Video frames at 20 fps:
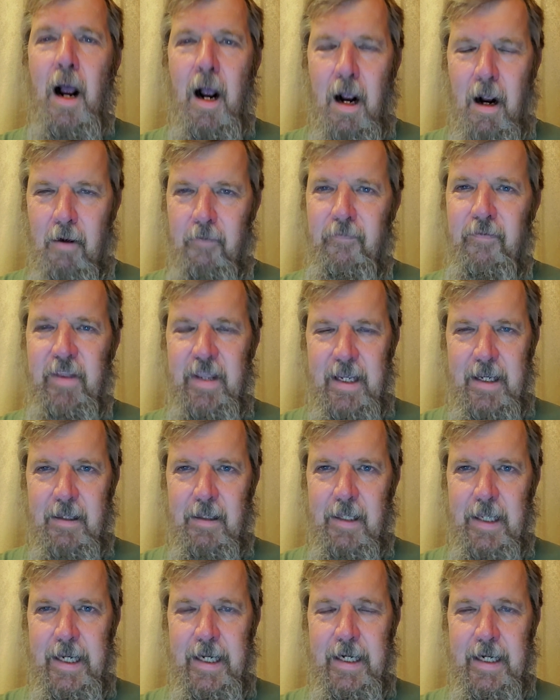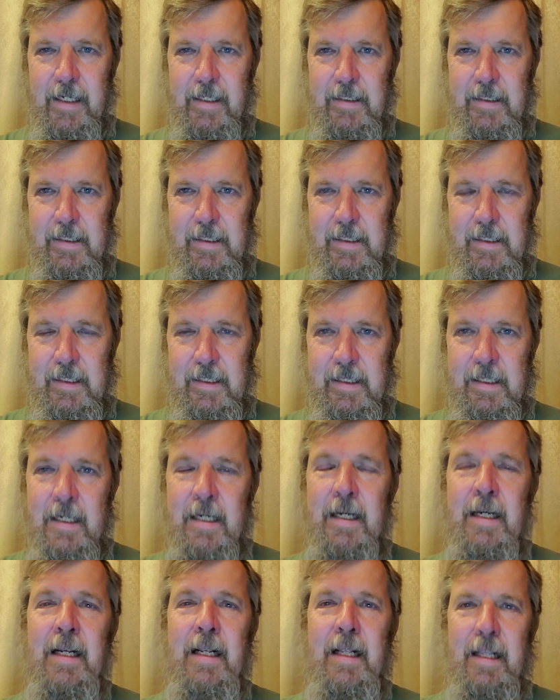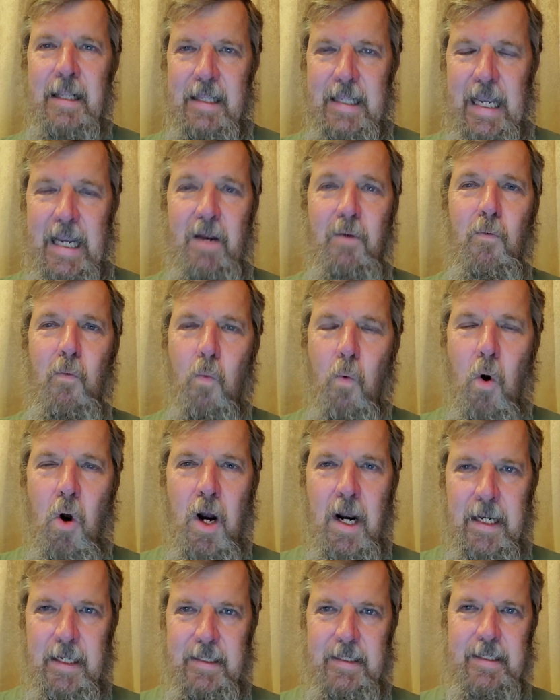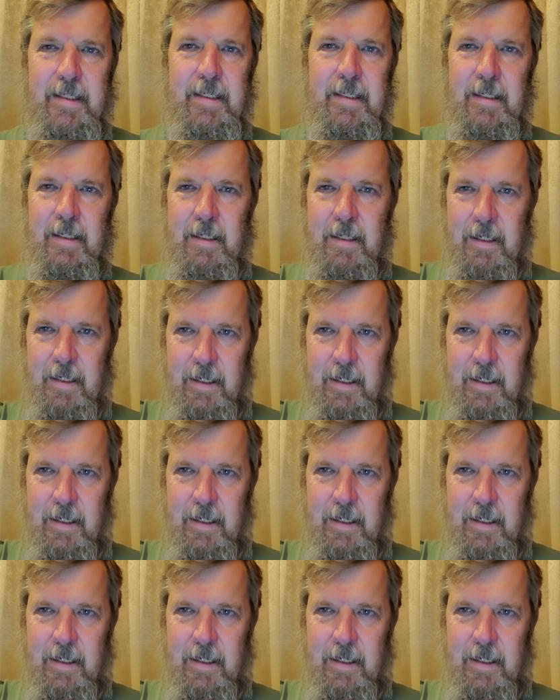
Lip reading: of the elitists. They want